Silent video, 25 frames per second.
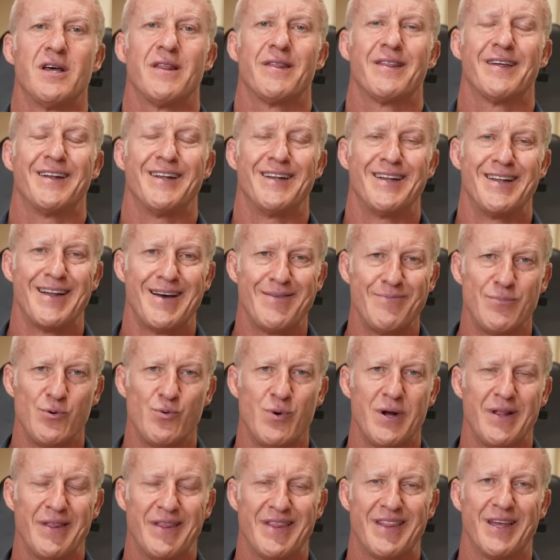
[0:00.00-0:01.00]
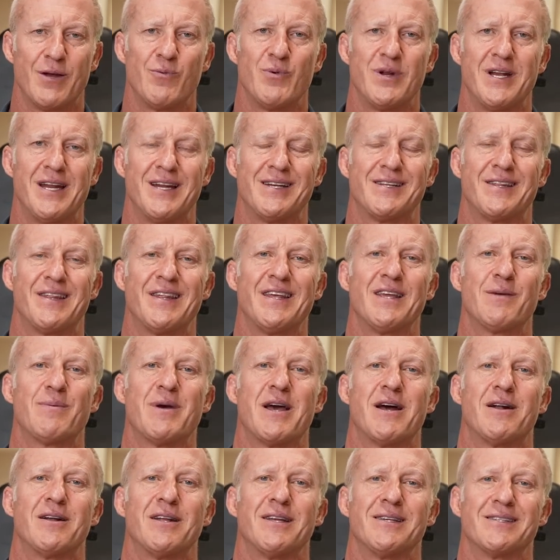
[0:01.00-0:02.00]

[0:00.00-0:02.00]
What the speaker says: the #1 thing we need to think about